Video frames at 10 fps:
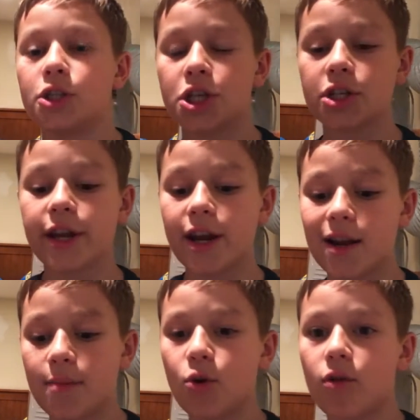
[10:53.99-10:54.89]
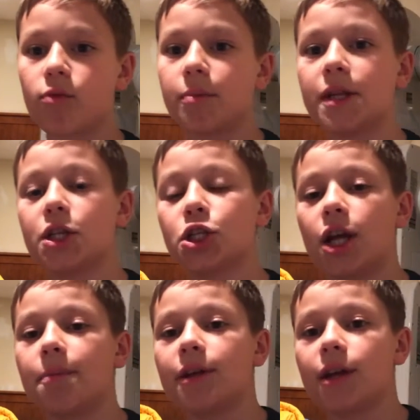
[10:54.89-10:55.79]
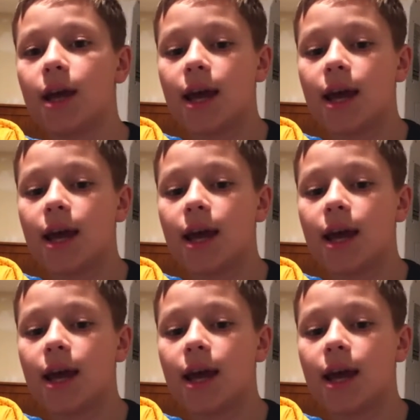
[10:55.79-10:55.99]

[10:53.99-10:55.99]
Shinsuke Nakamura would be the champion.